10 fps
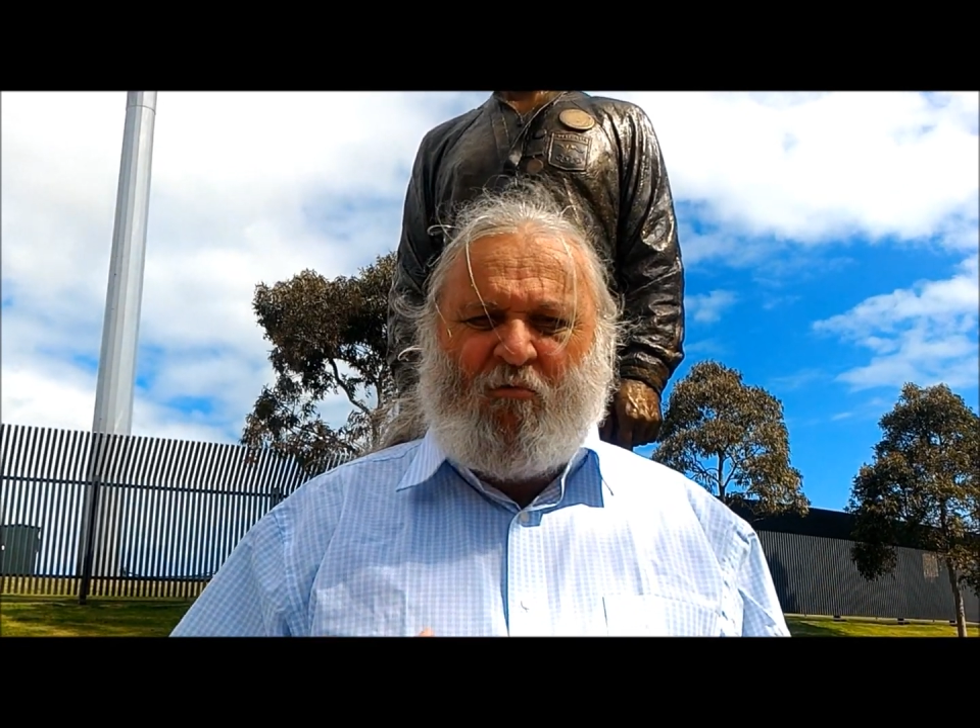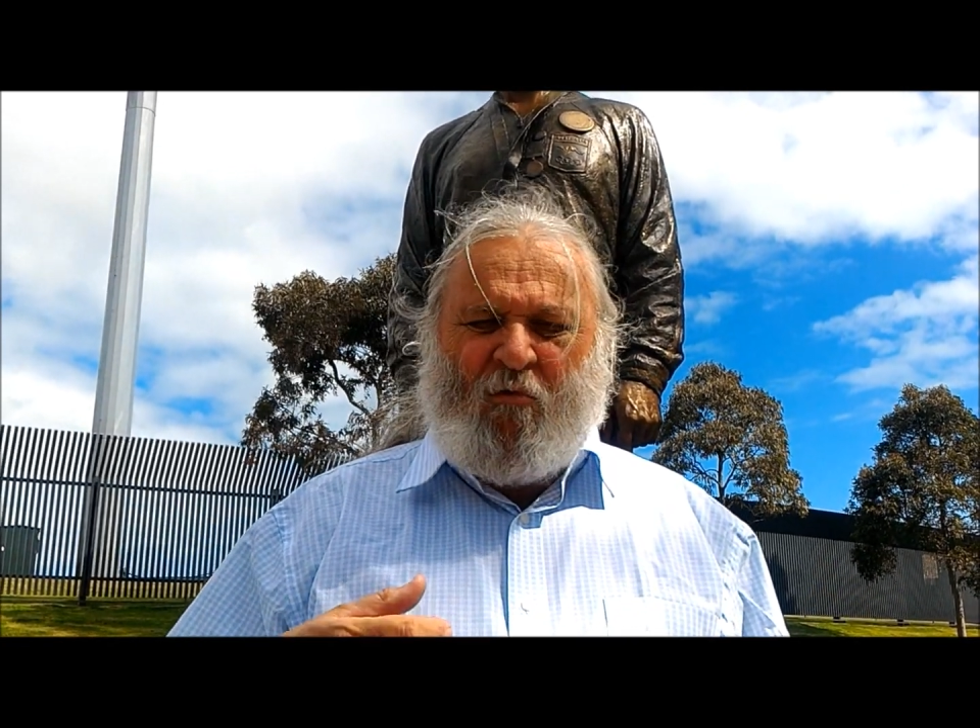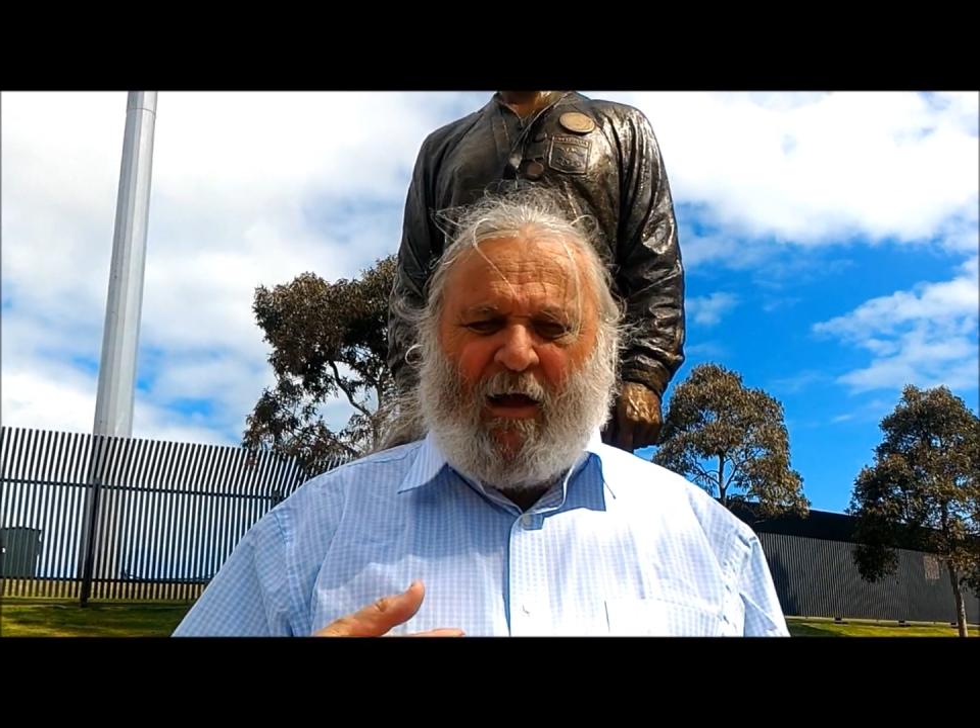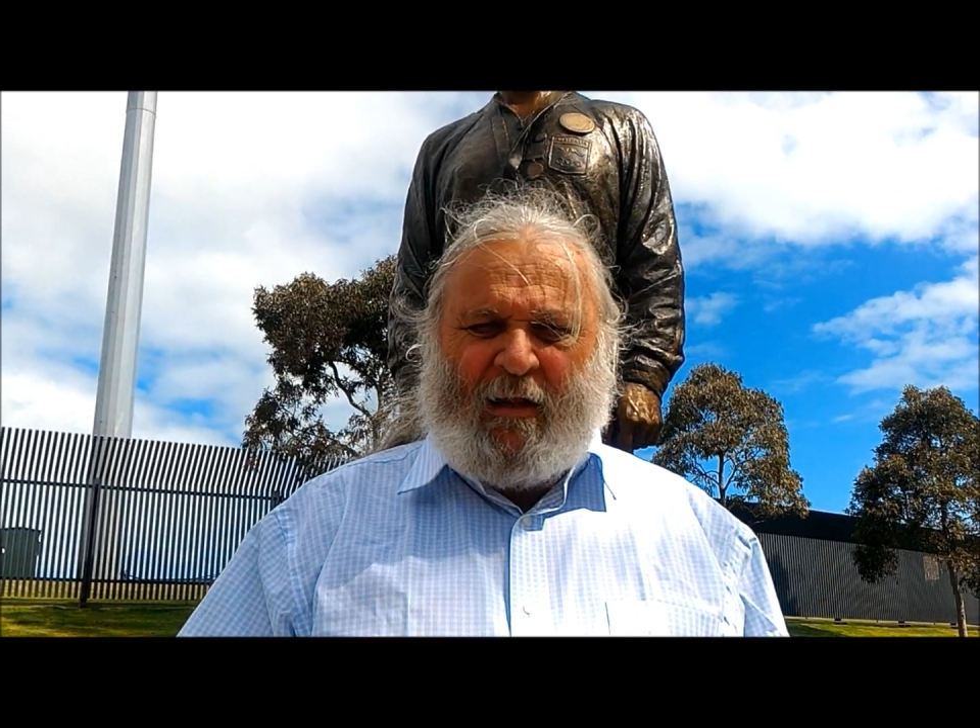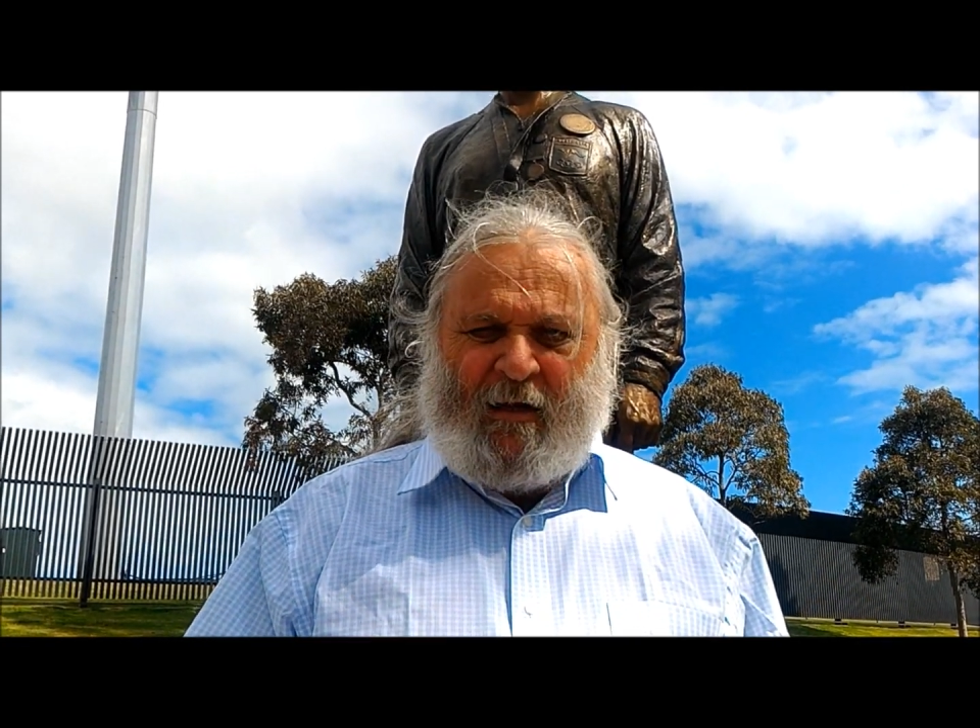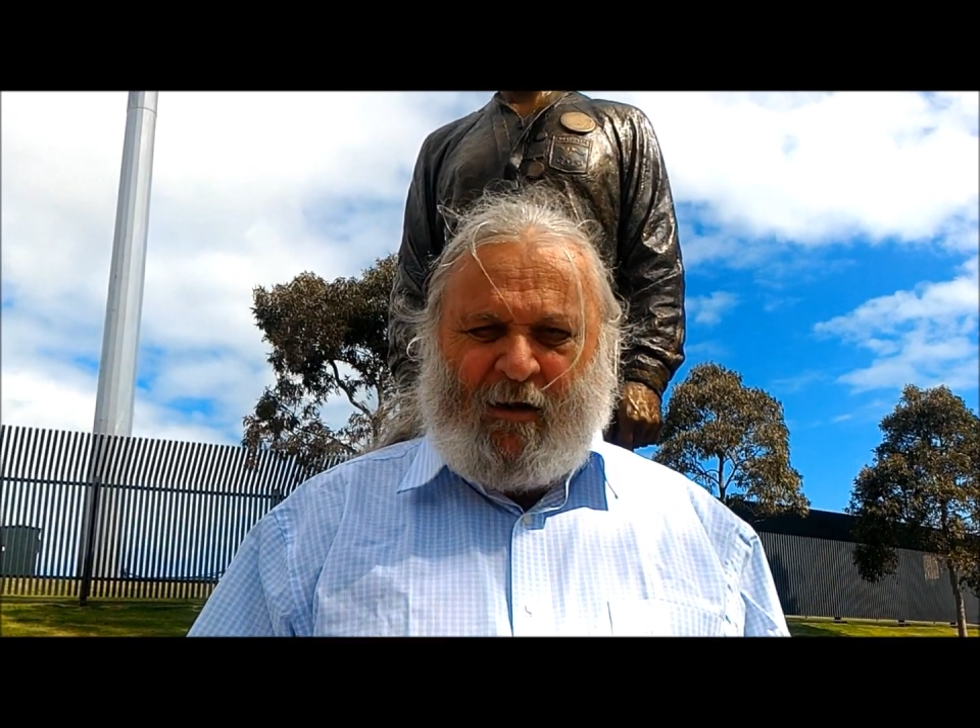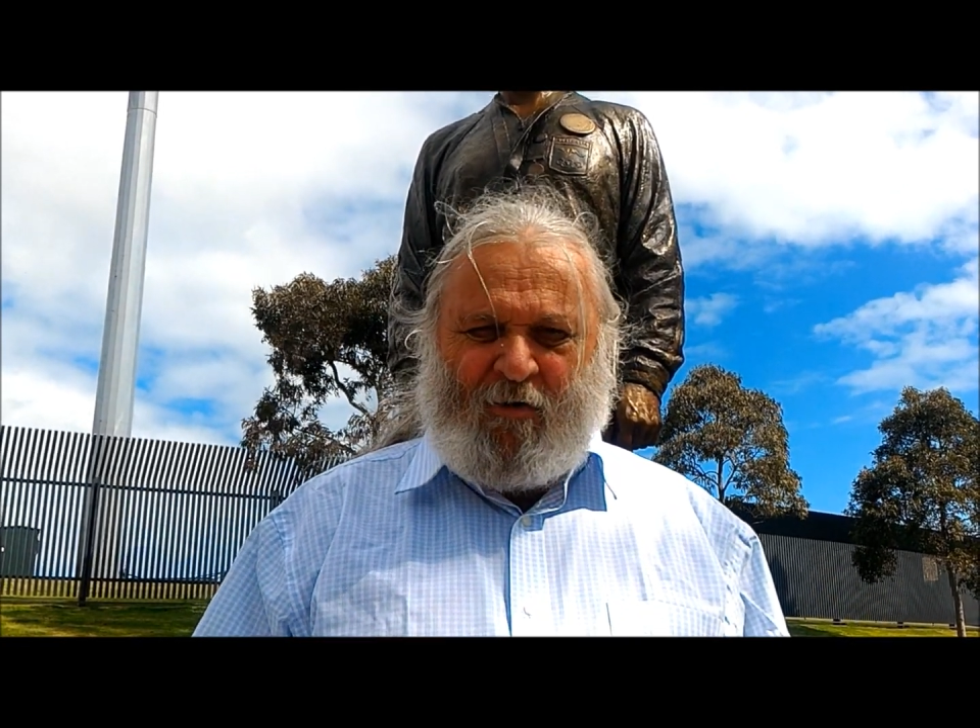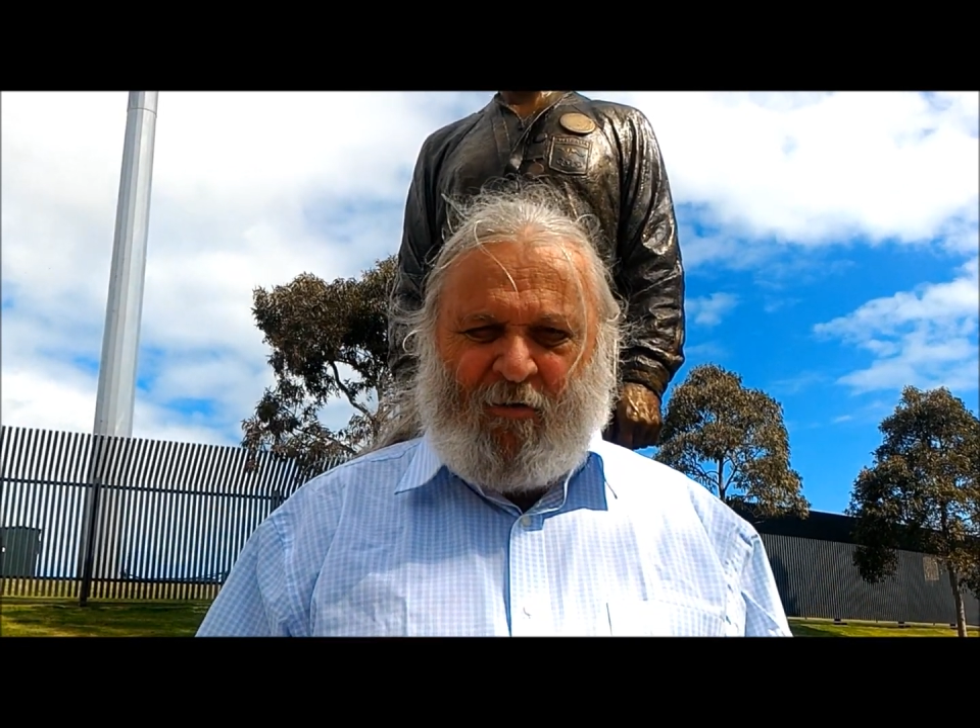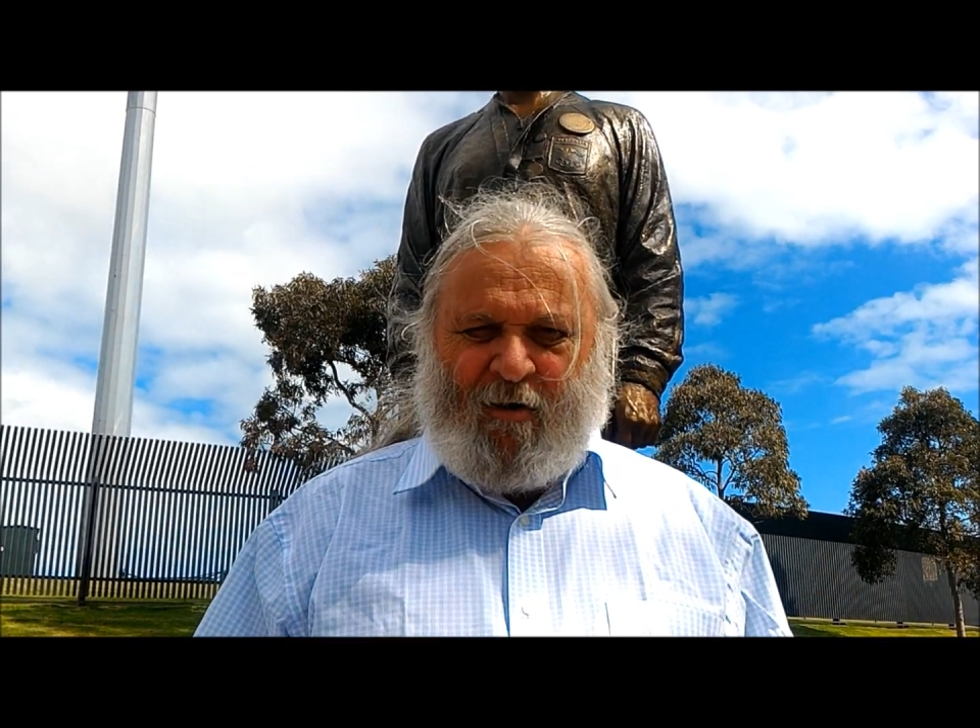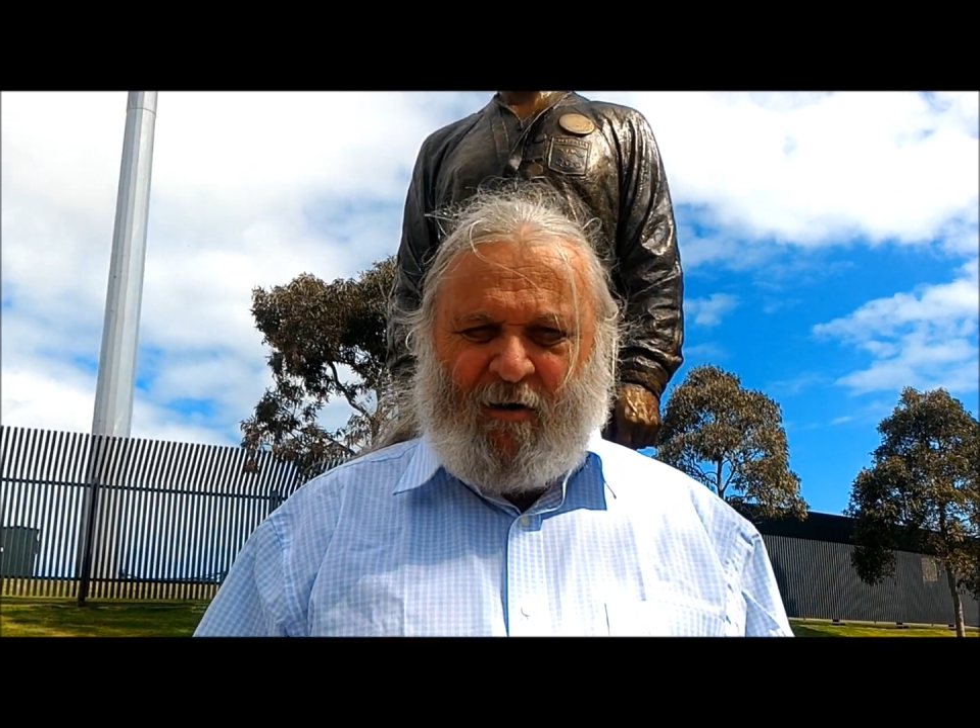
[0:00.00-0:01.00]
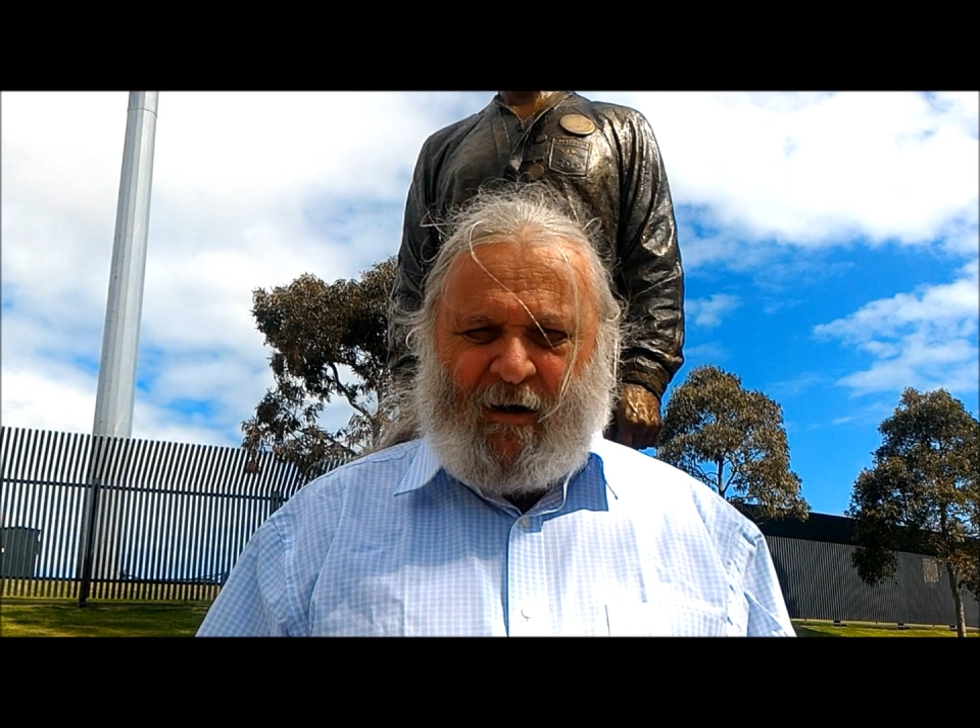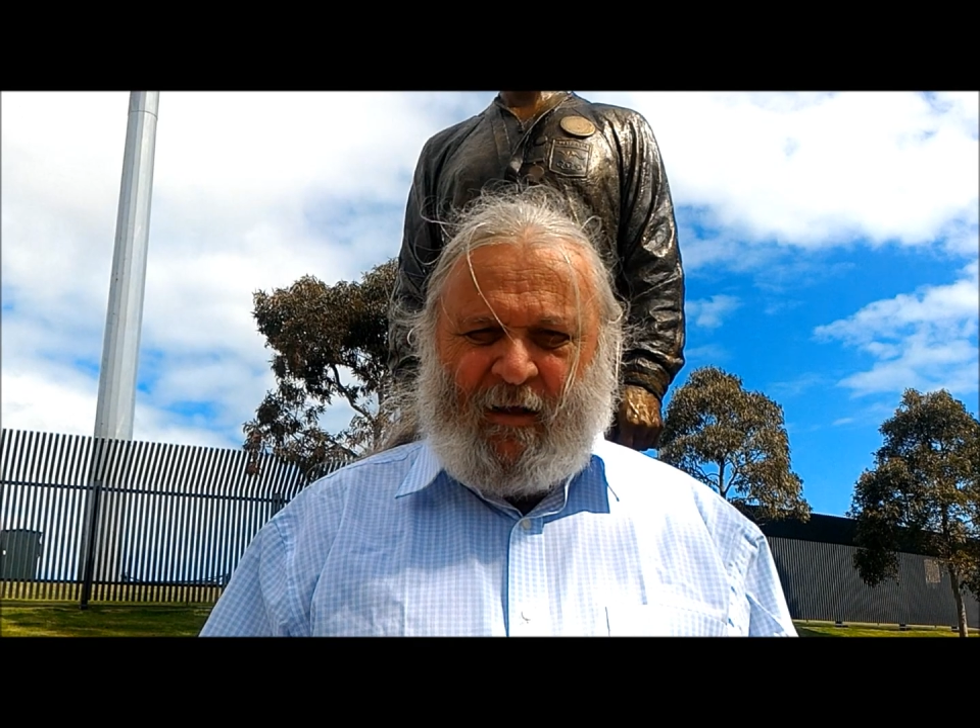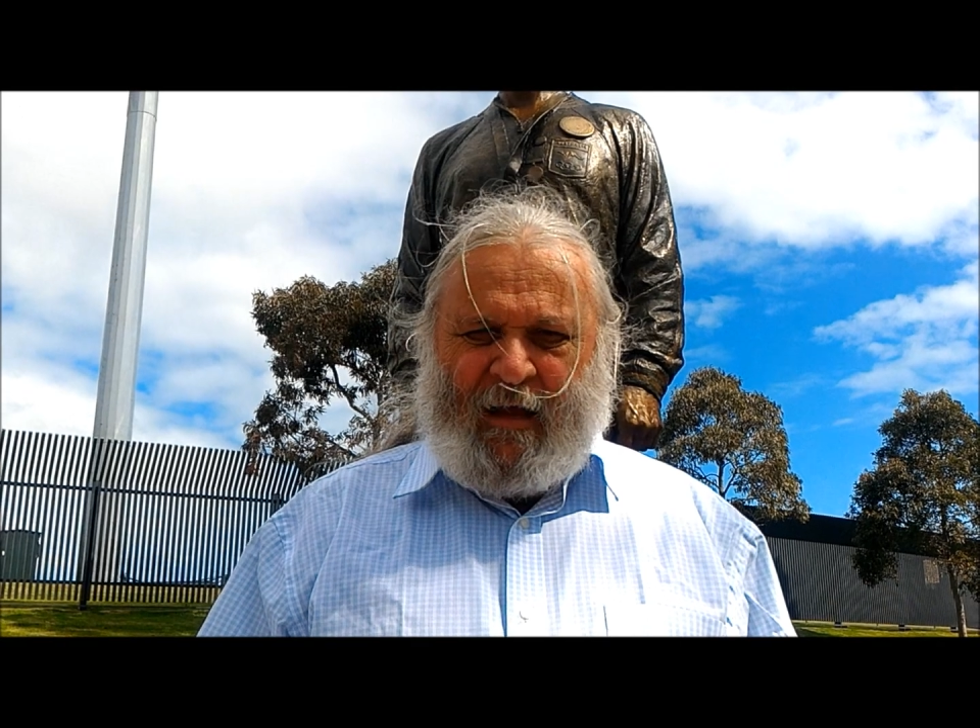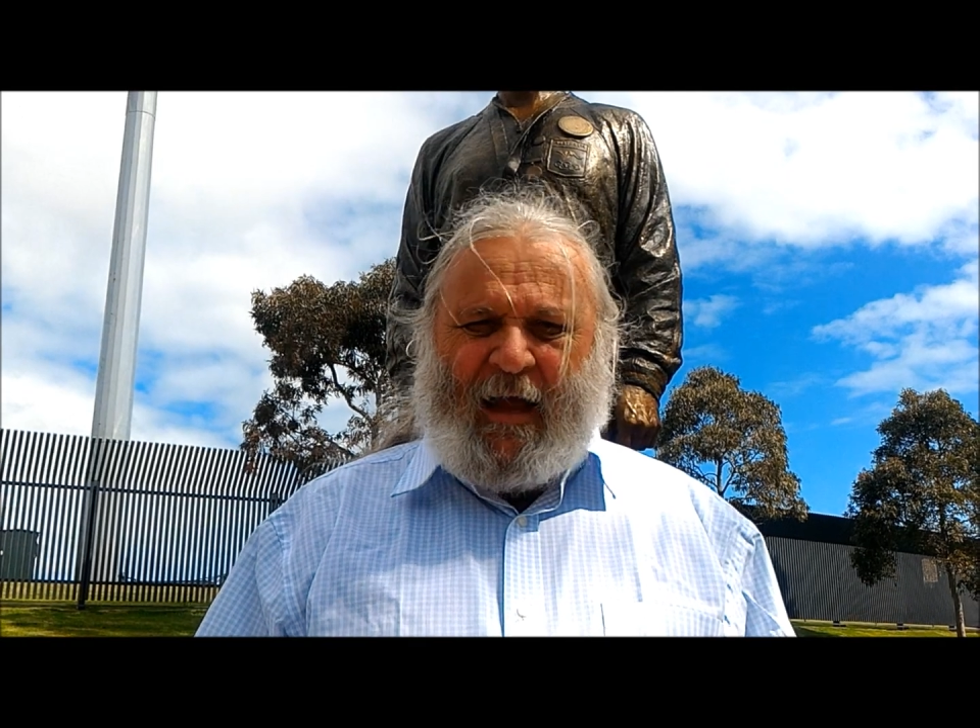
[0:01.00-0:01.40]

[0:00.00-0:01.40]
rallying cry,